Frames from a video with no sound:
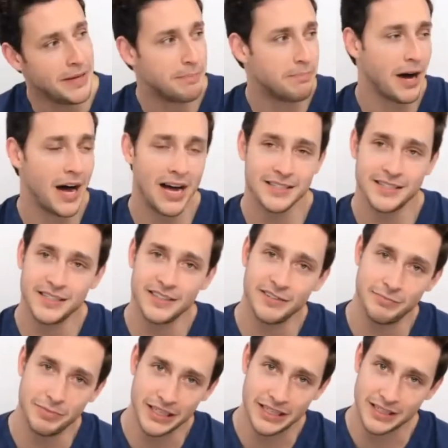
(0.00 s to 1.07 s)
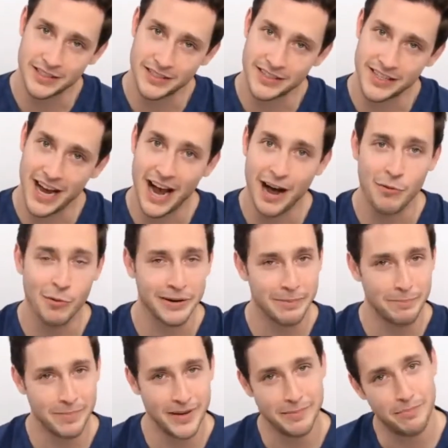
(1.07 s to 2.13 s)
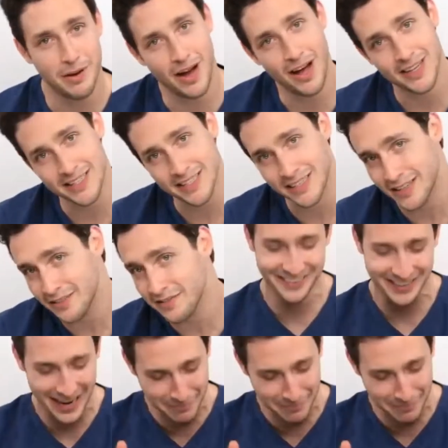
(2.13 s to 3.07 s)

B positive because I wanna be positive.